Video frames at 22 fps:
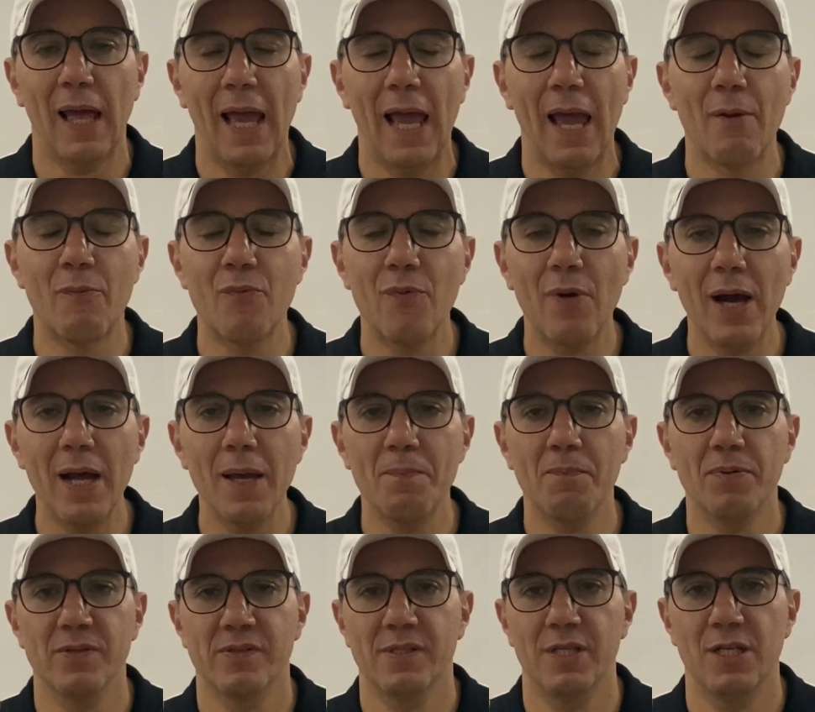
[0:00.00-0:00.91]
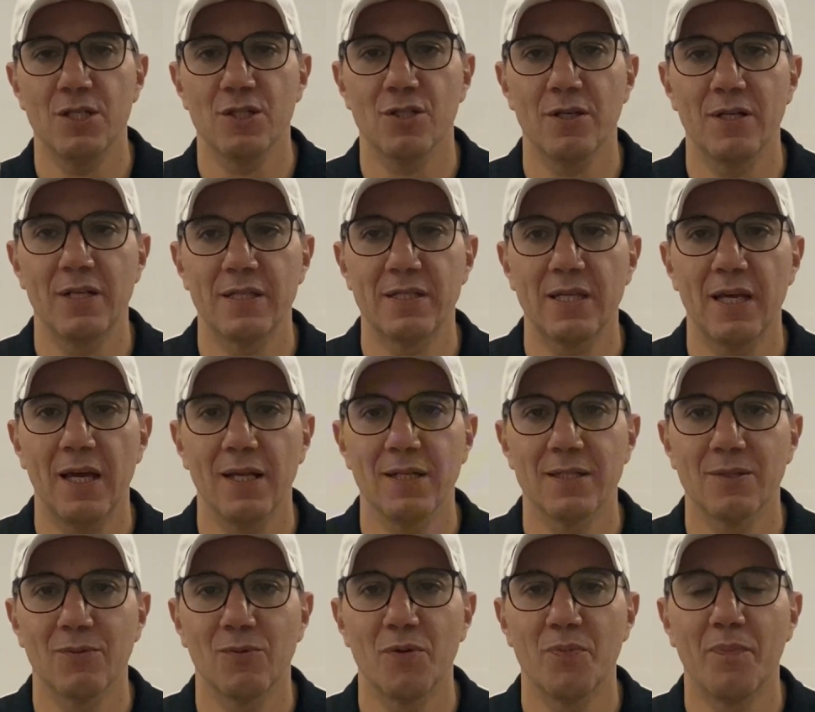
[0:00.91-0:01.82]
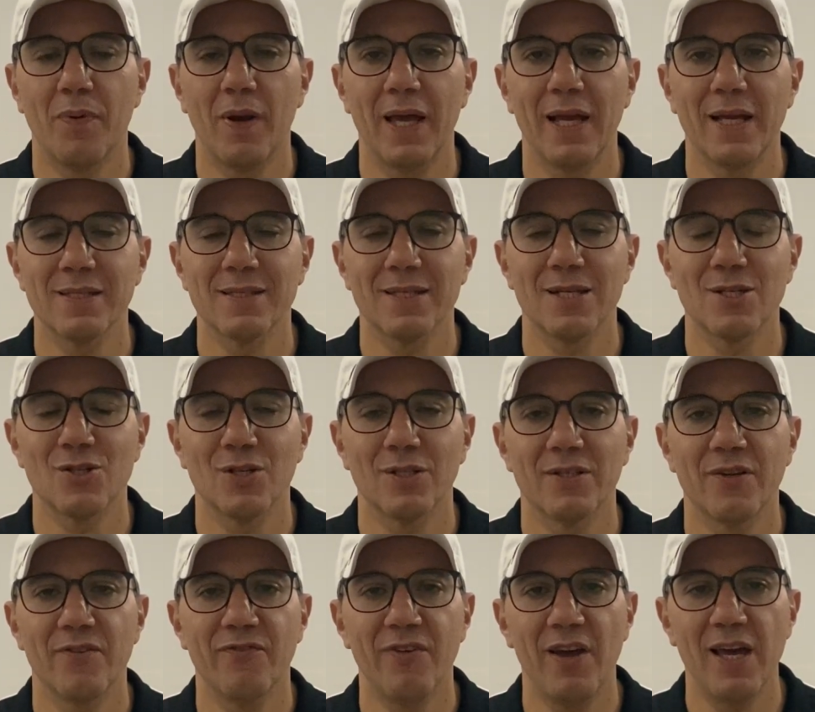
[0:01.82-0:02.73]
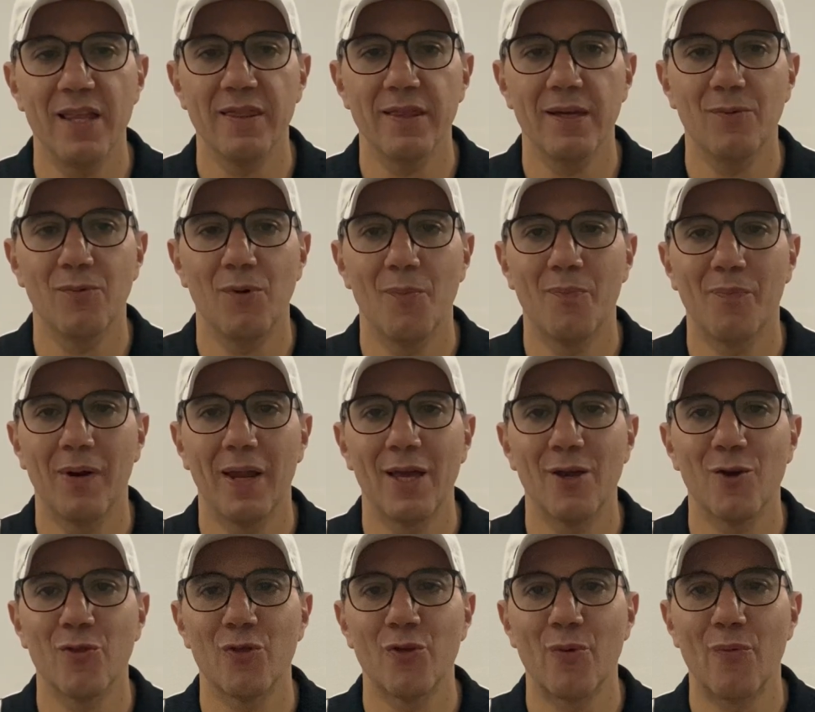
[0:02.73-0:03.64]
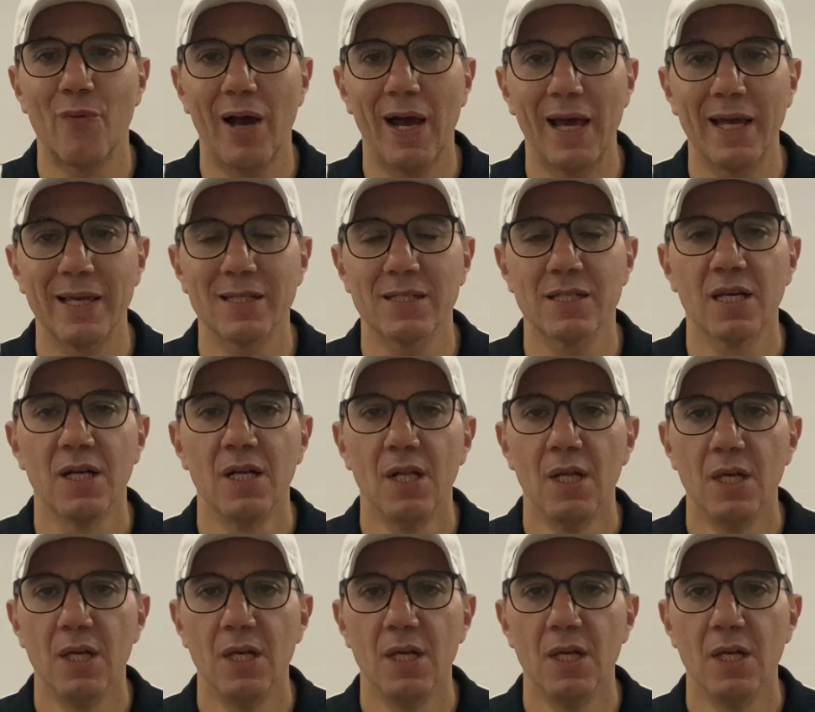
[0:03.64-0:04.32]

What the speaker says: a right position in Chelsea. Would play central defender, would play on the right.